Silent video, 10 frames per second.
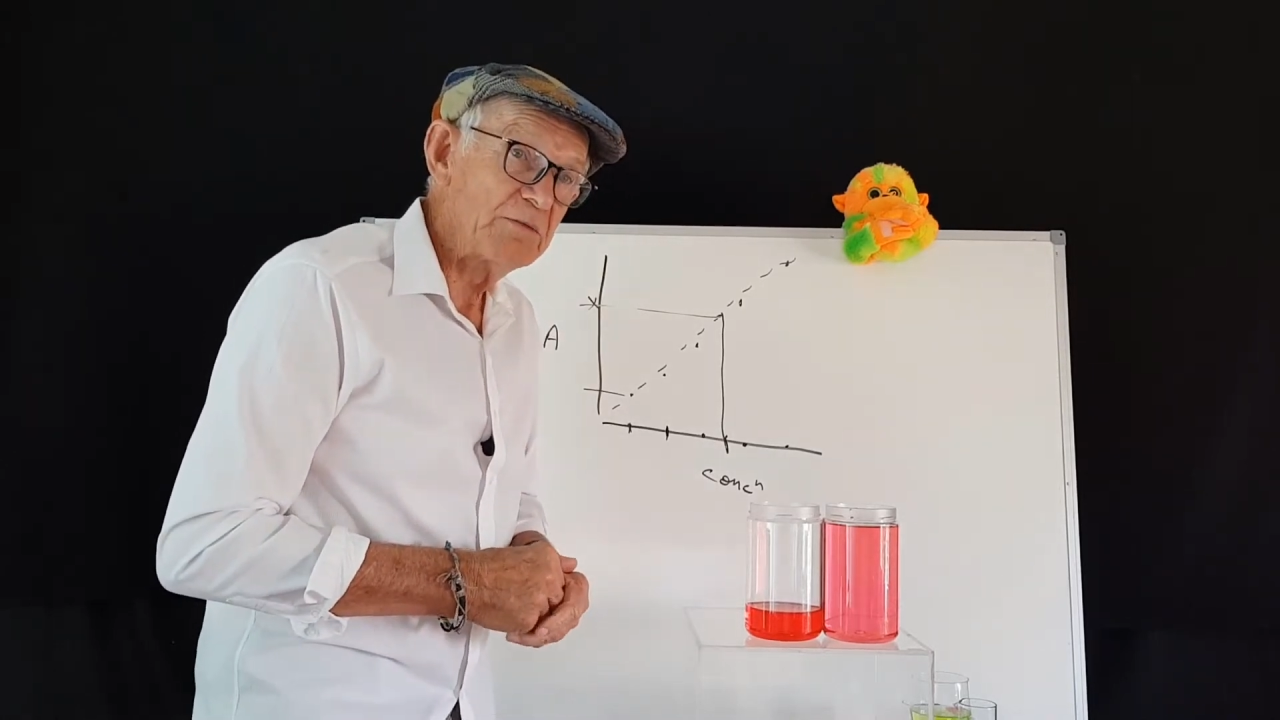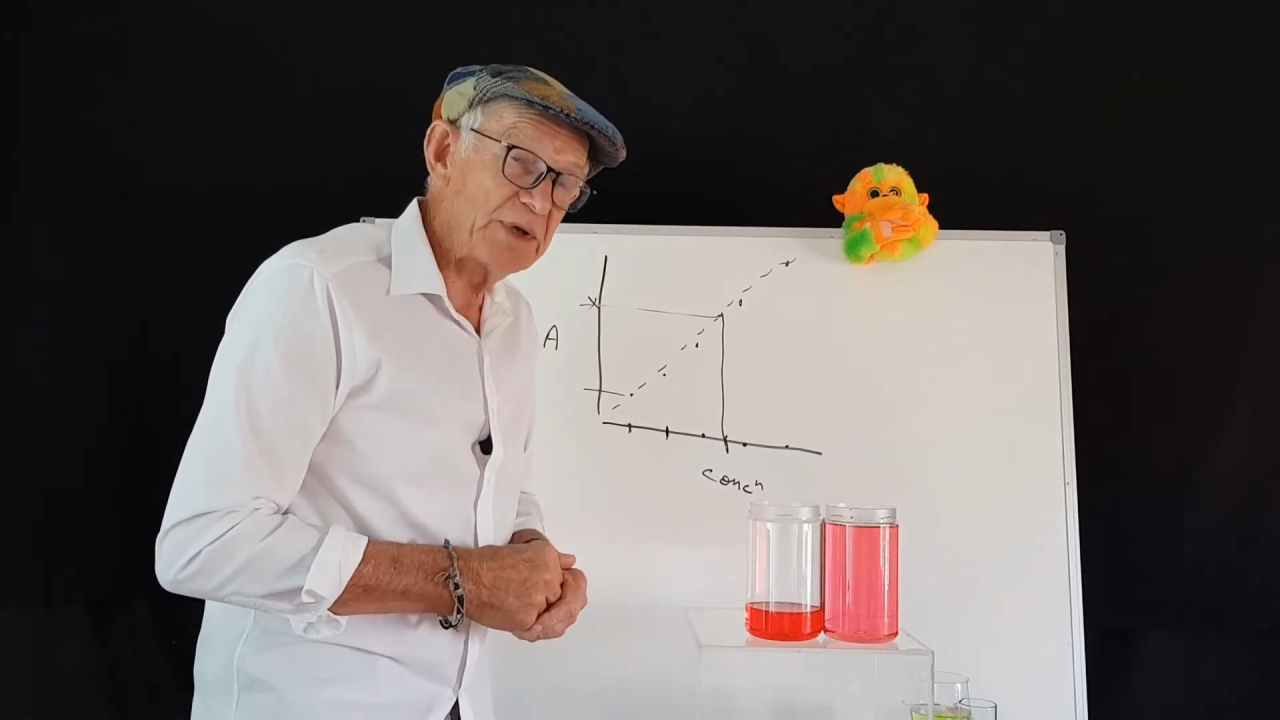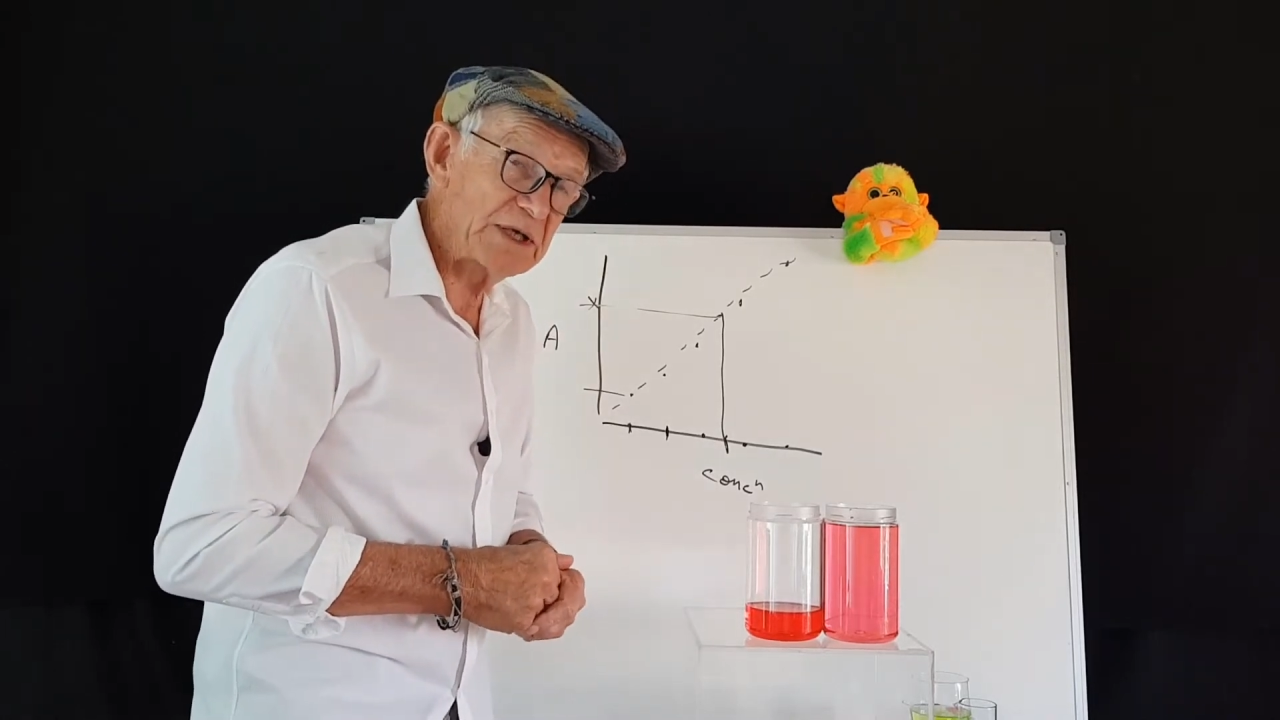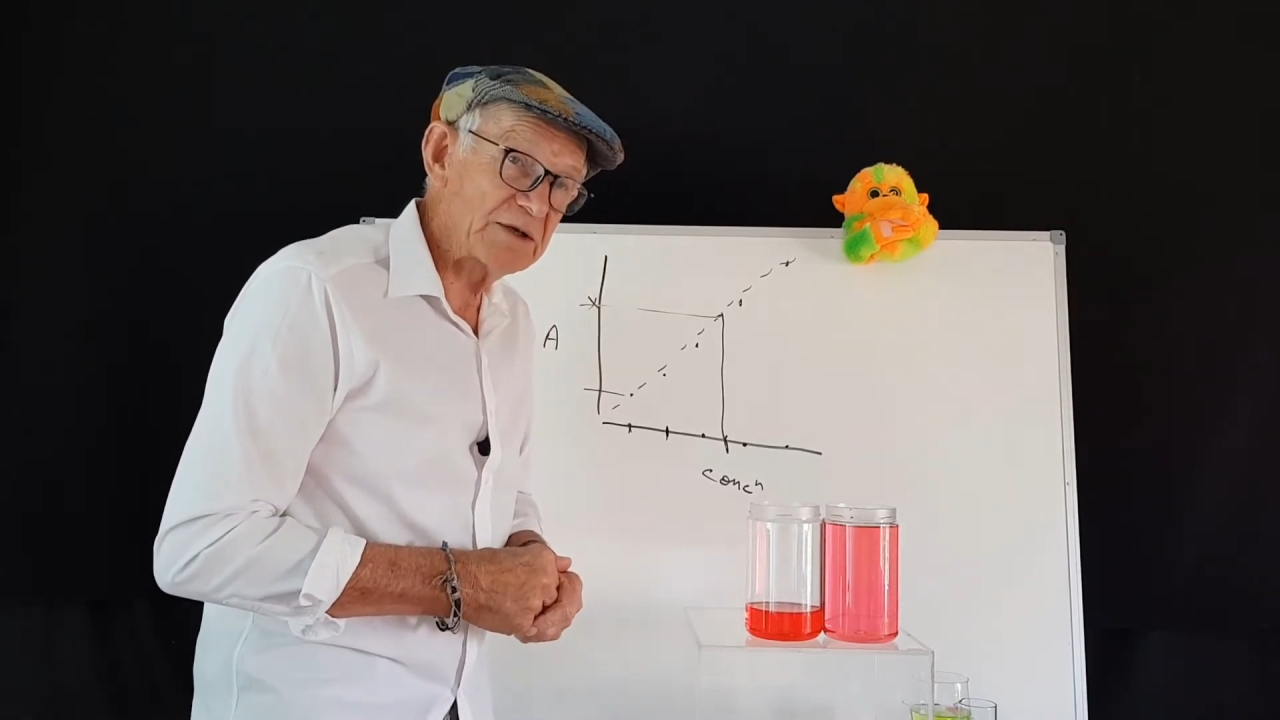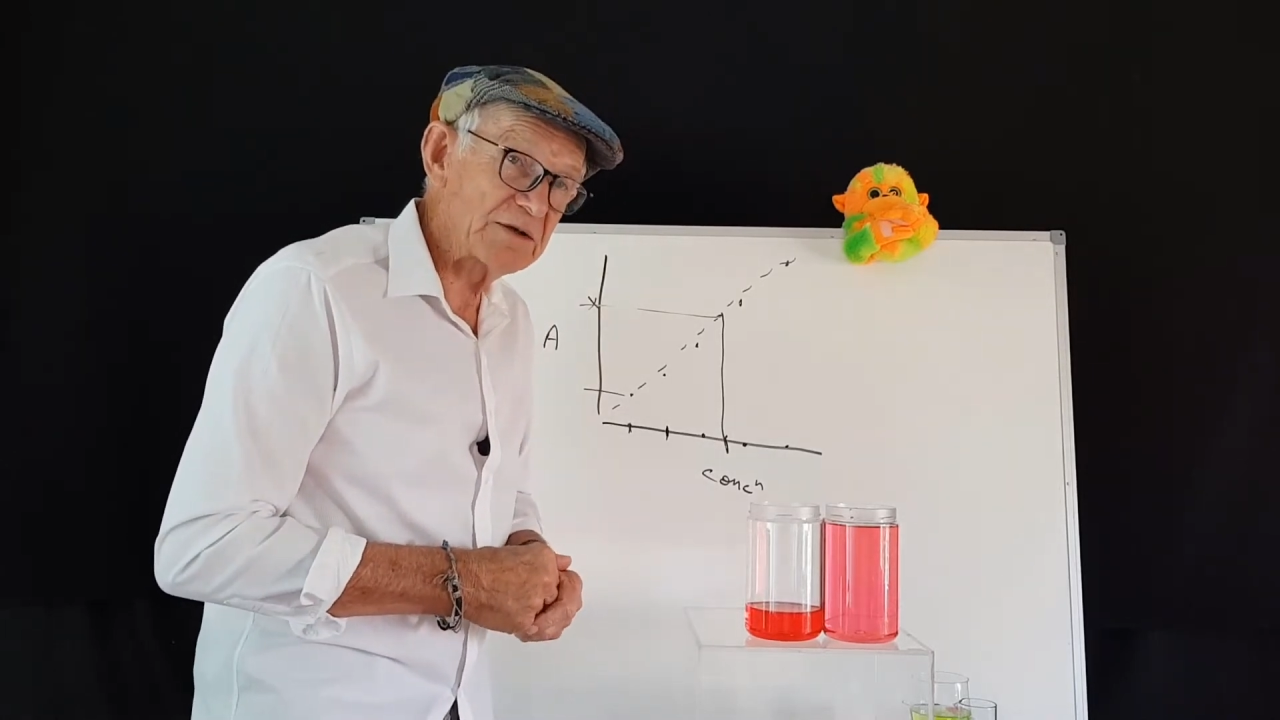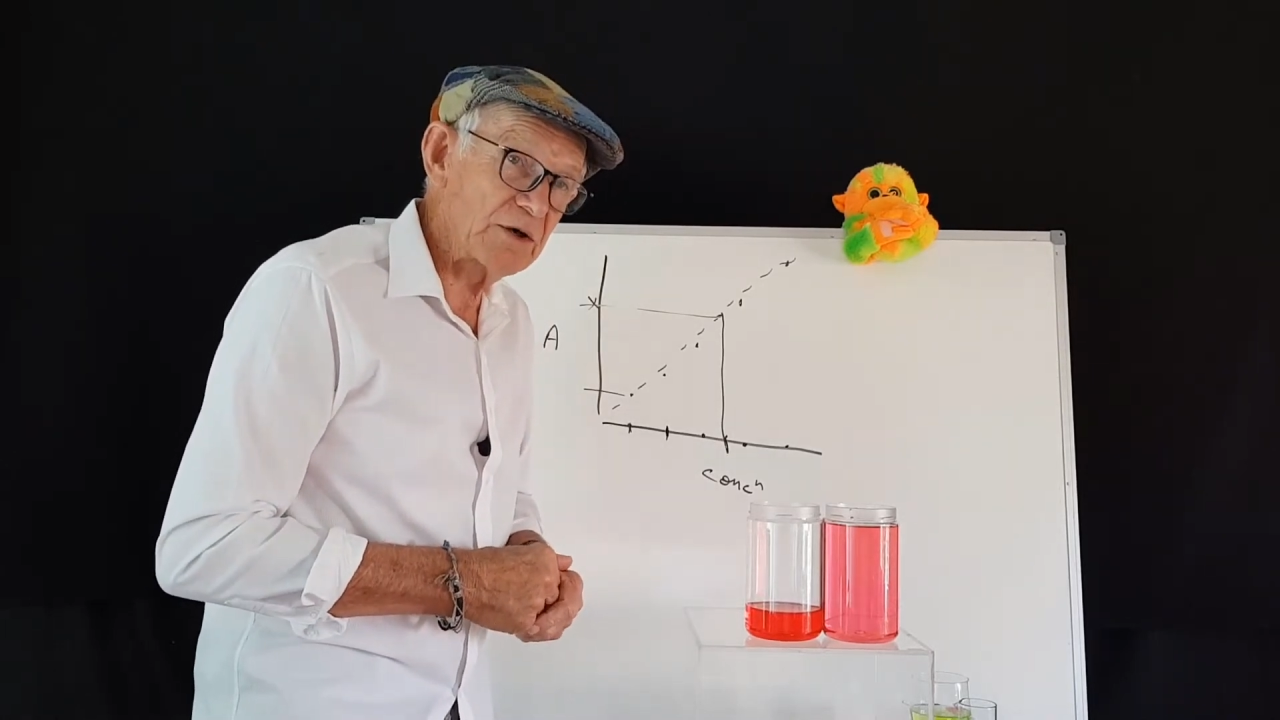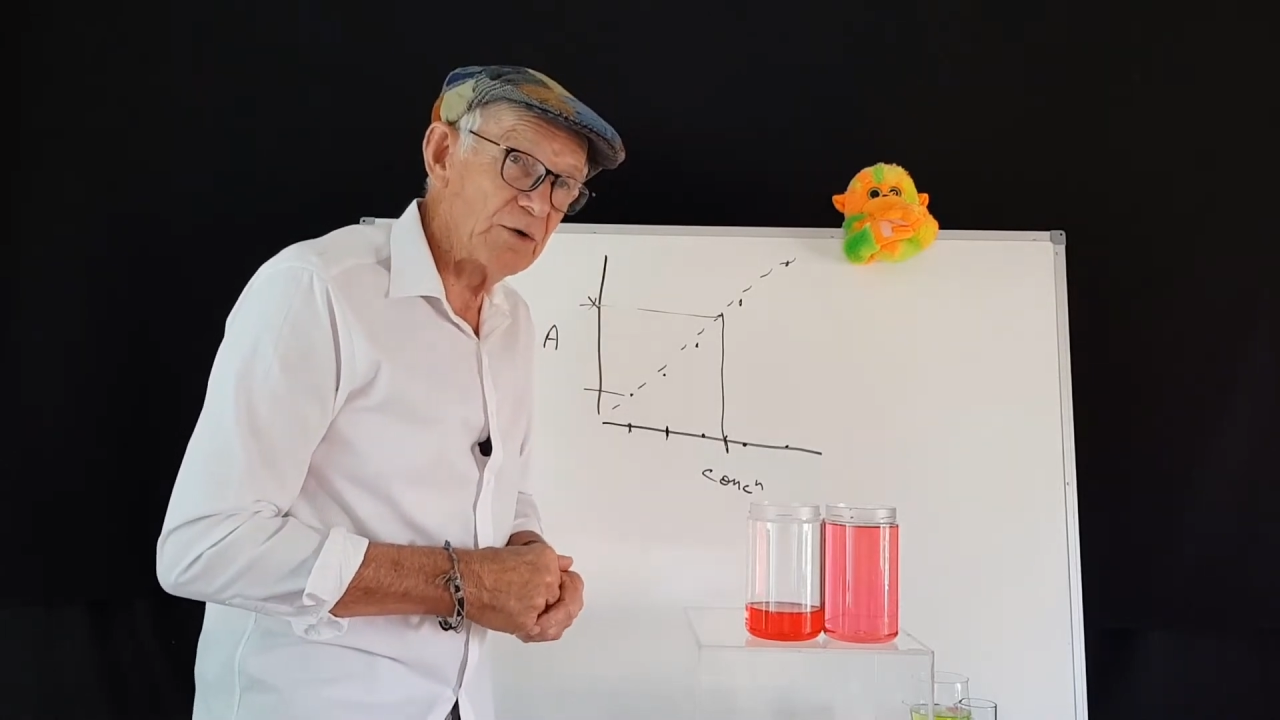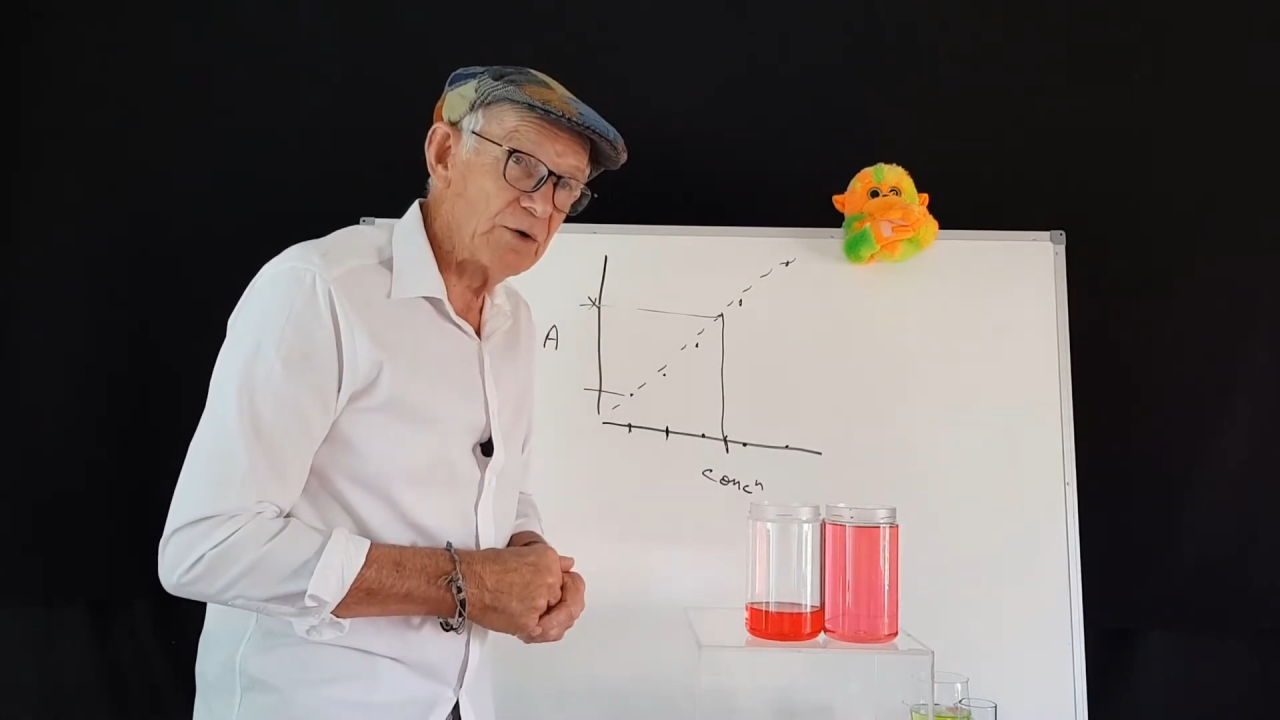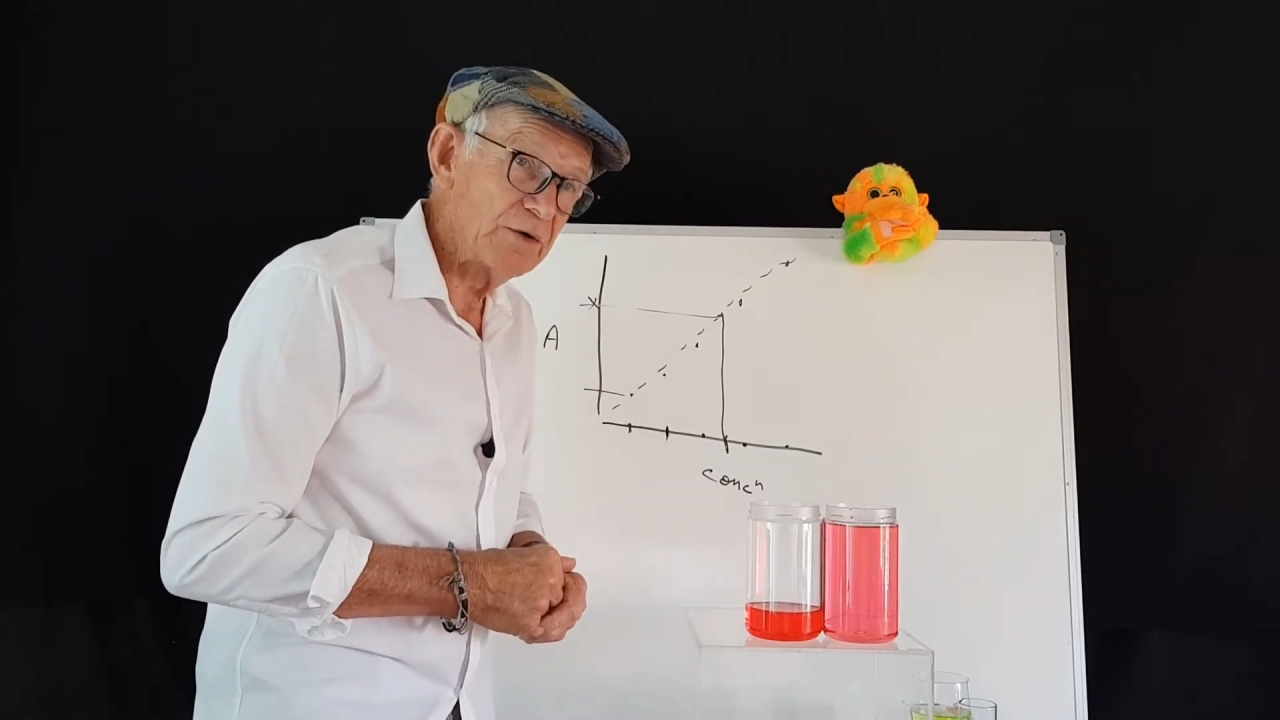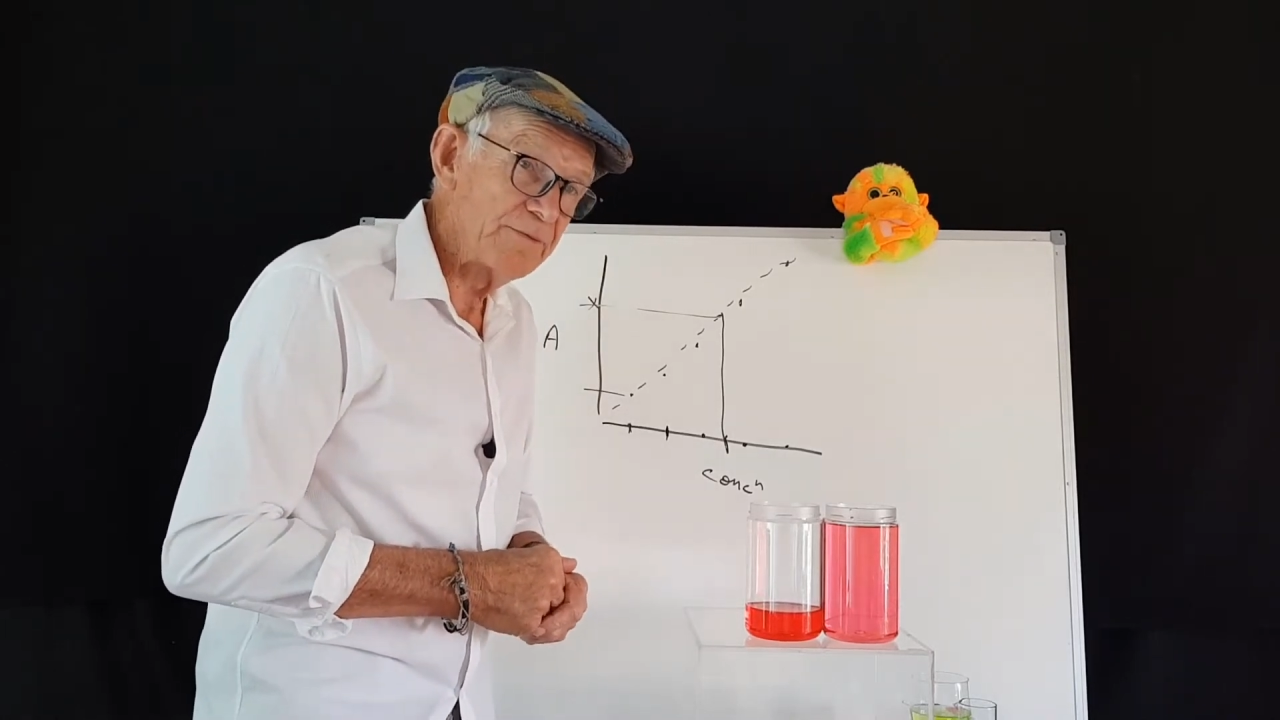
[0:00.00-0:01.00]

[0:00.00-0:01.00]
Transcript: Beer's law.